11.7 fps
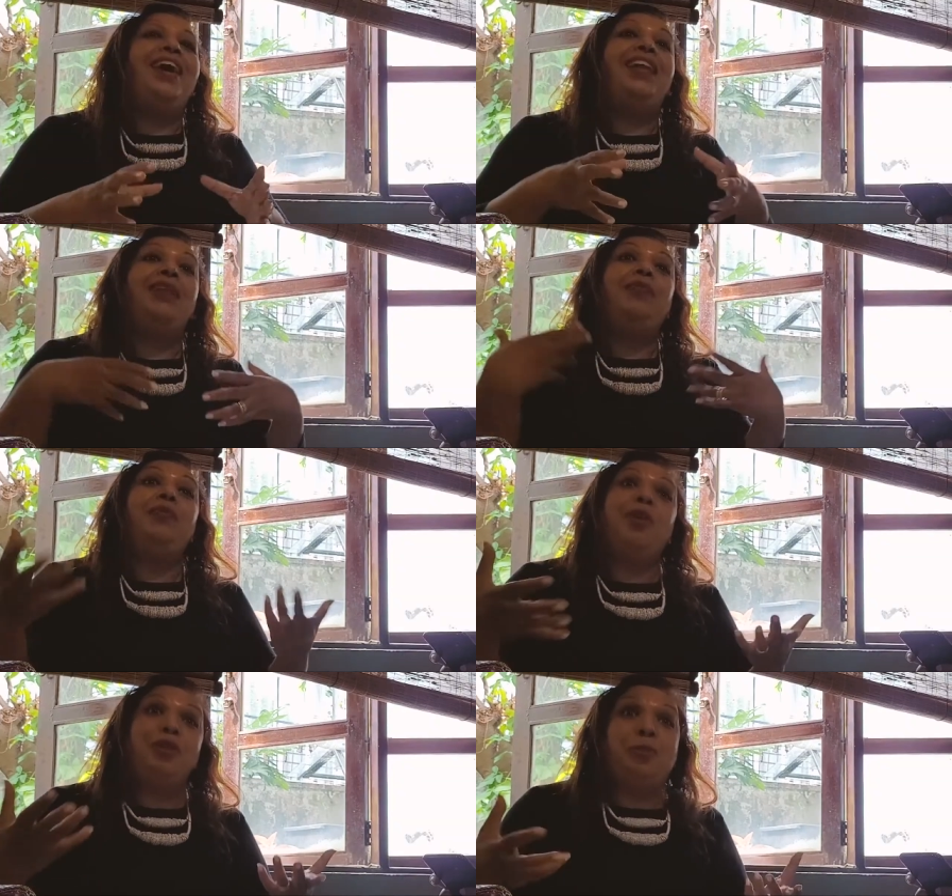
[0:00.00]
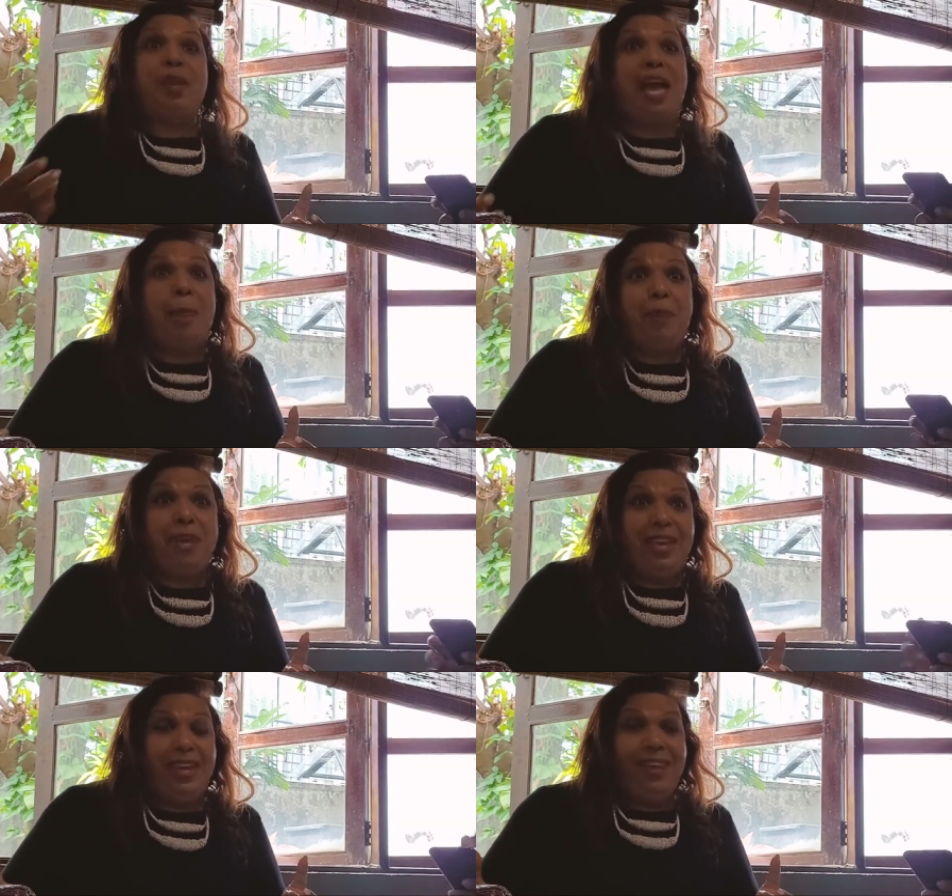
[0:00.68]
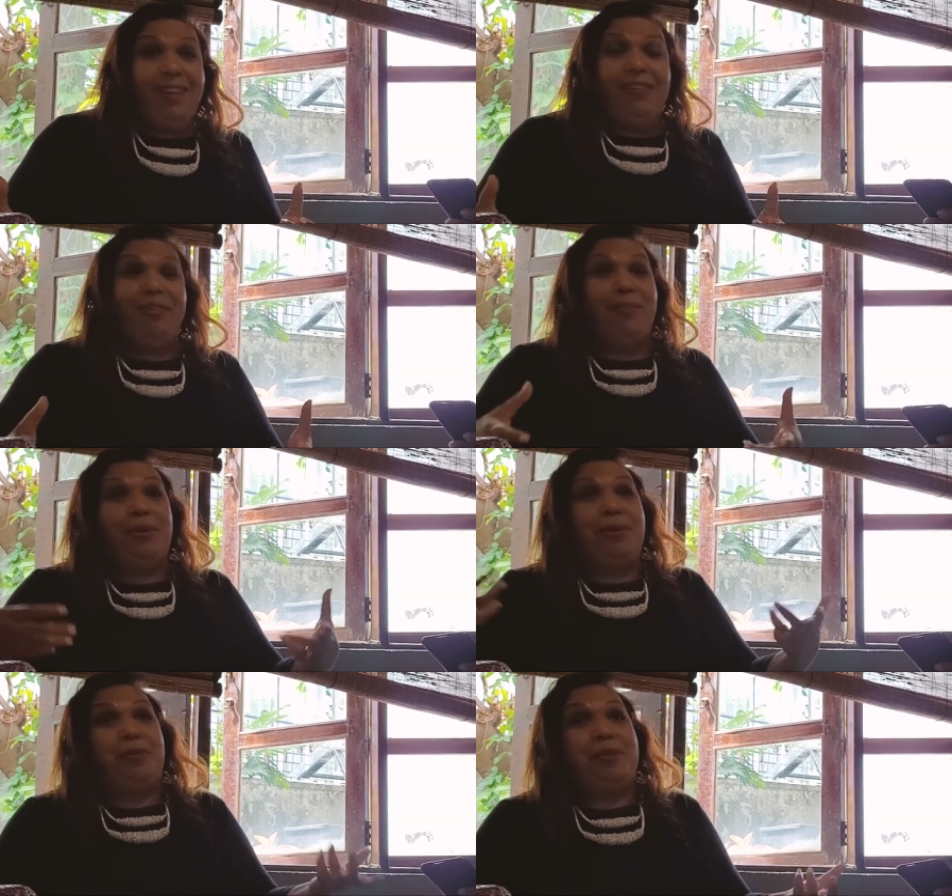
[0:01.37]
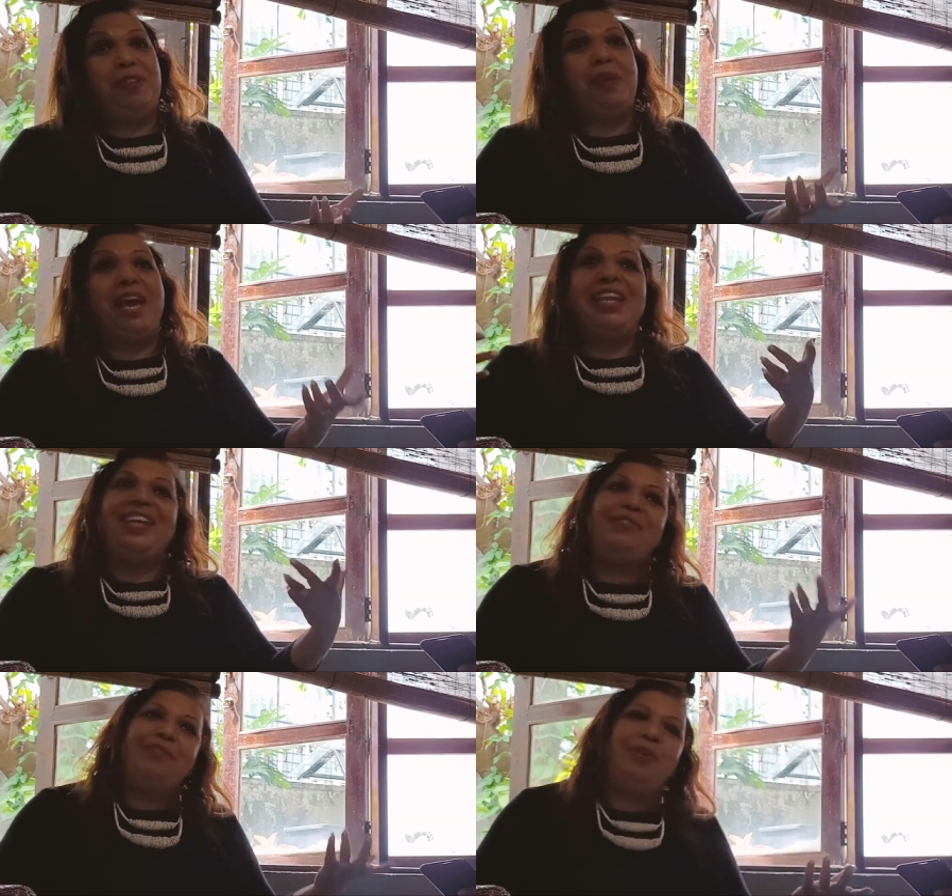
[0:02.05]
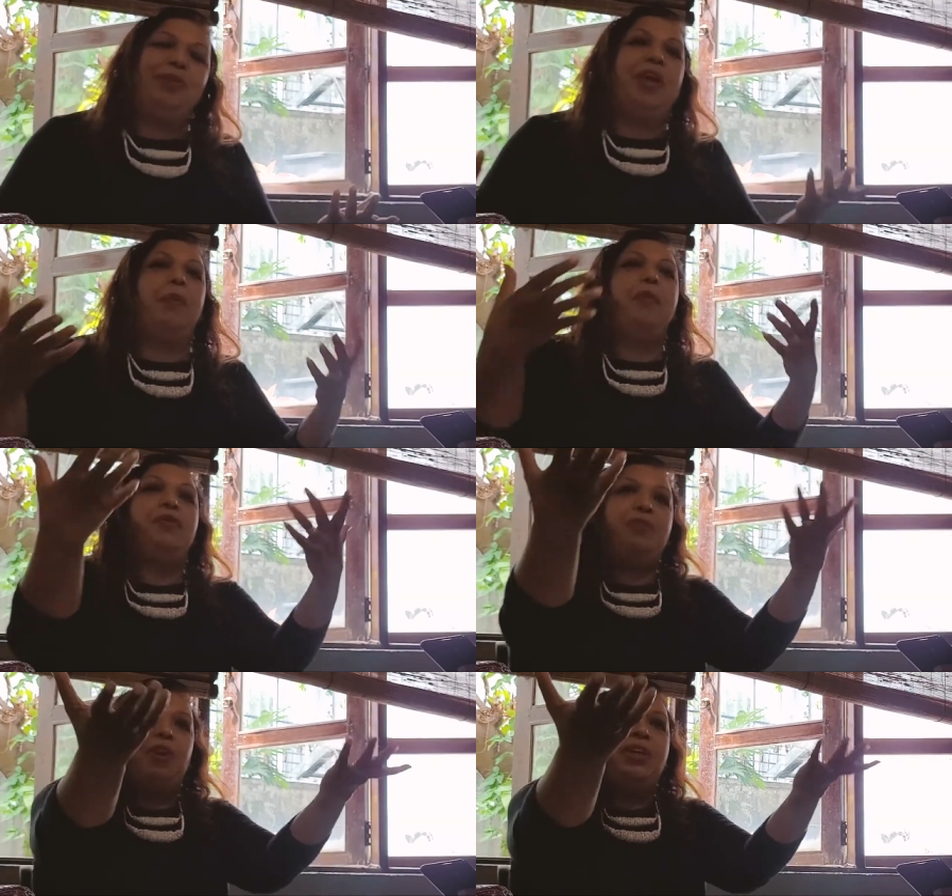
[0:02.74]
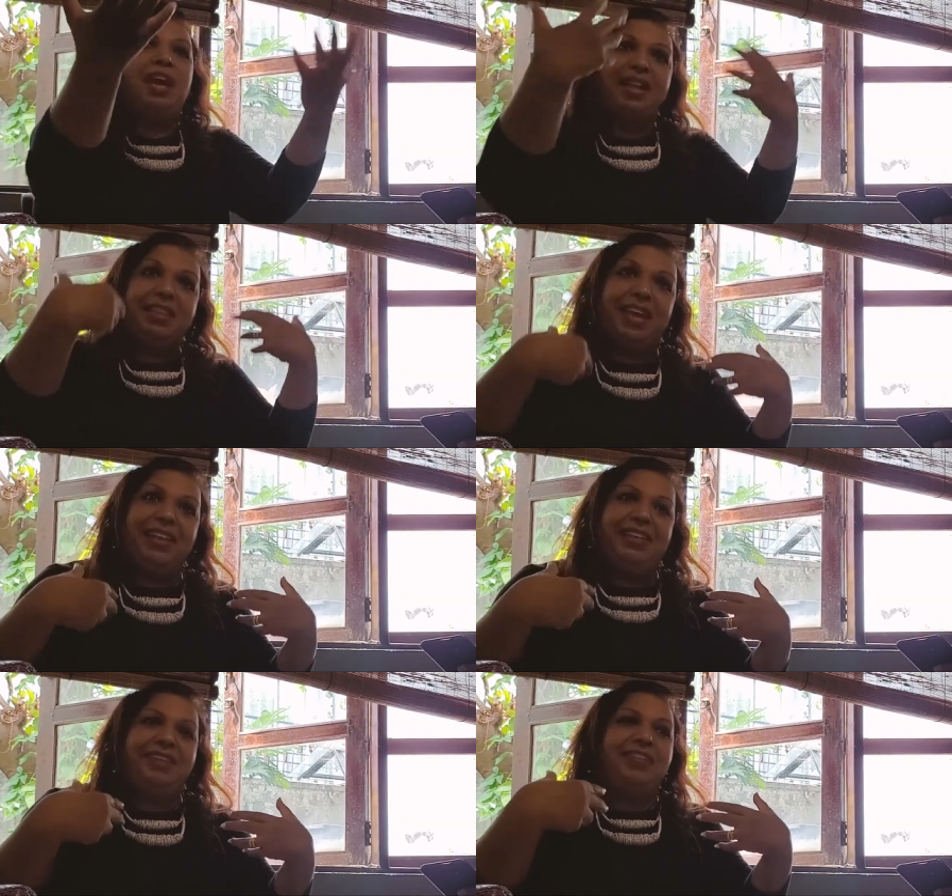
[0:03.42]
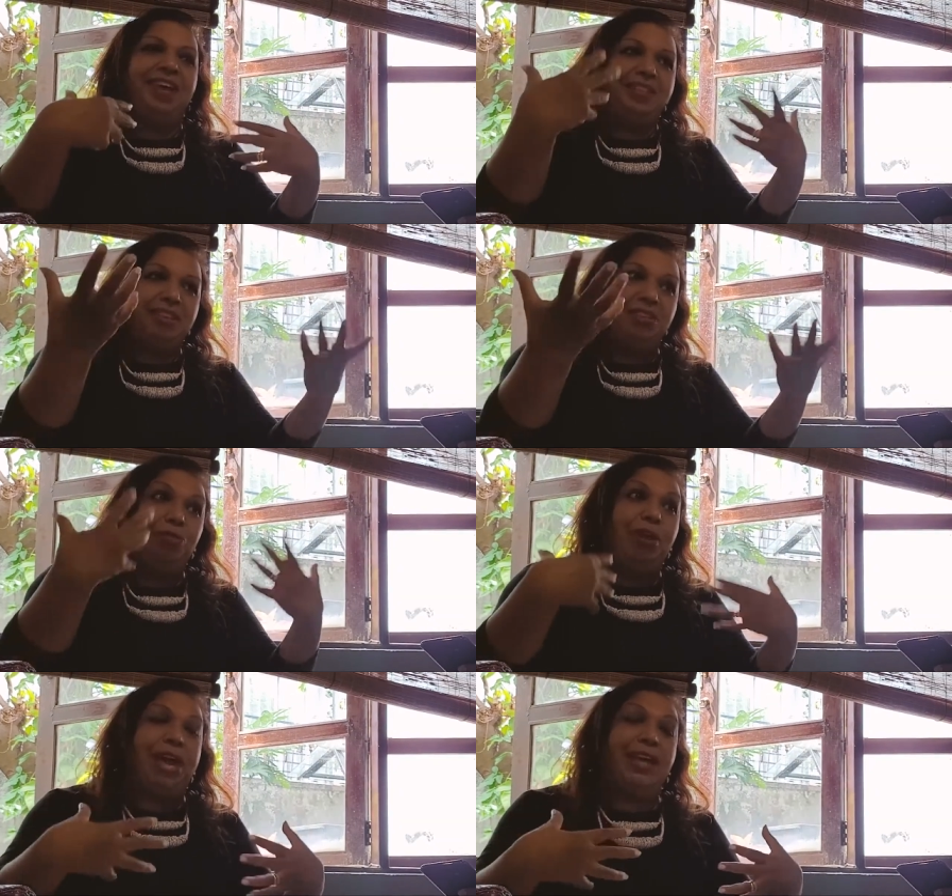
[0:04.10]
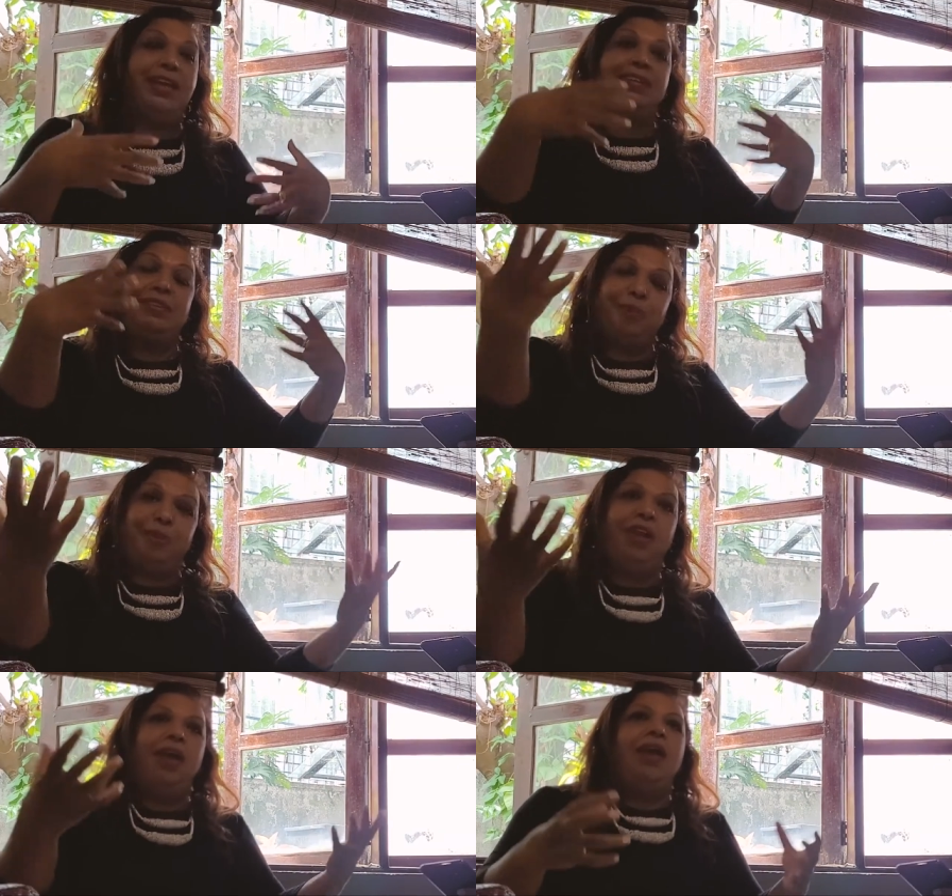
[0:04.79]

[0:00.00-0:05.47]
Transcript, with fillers: and, and we want to be happy, we want to be smiling, we want to be happy, we want others others to like us, we,